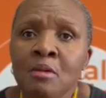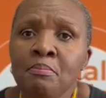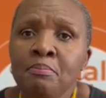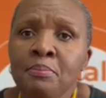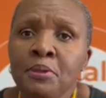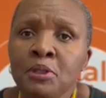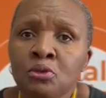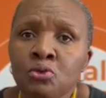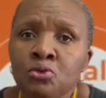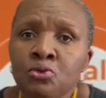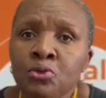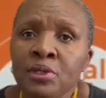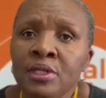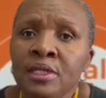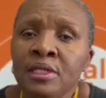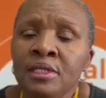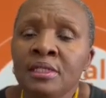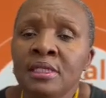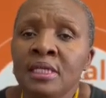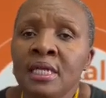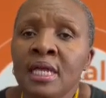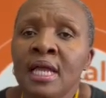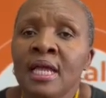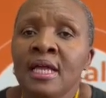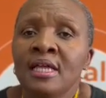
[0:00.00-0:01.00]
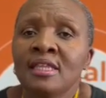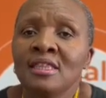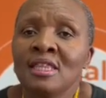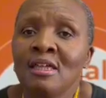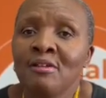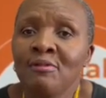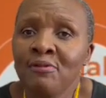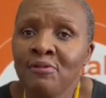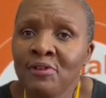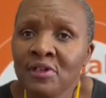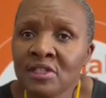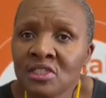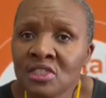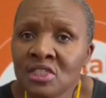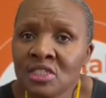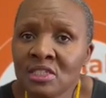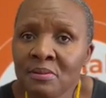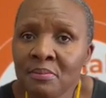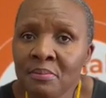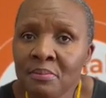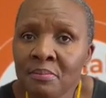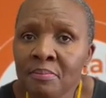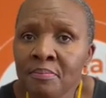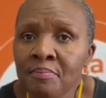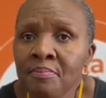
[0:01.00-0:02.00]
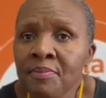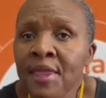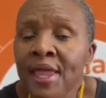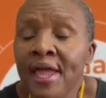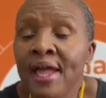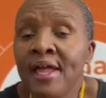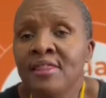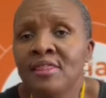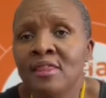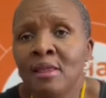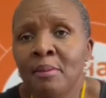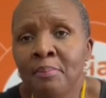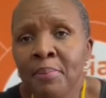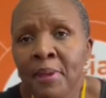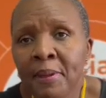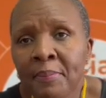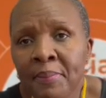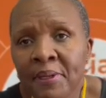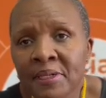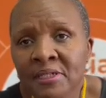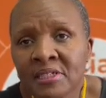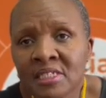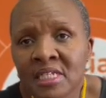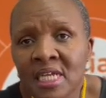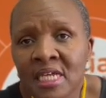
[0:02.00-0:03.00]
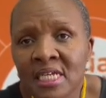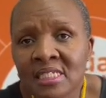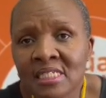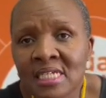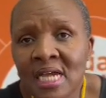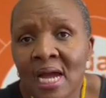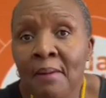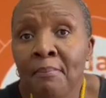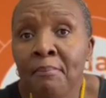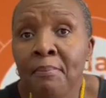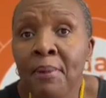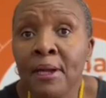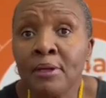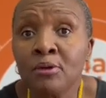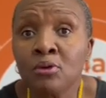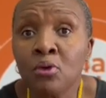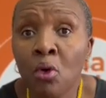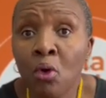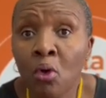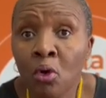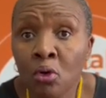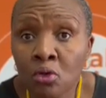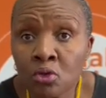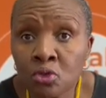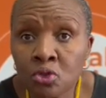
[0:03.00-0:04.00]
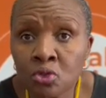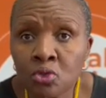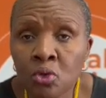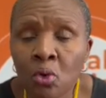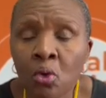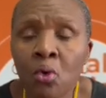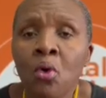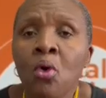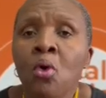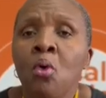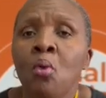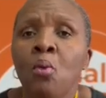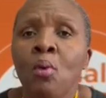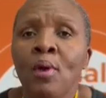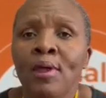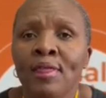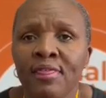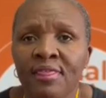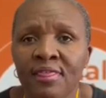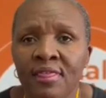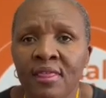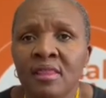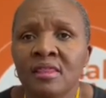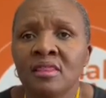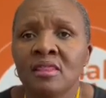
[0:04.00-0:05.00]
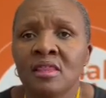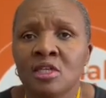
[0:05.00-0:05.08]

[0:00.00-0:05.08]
between the victim and the perpetrator, but also within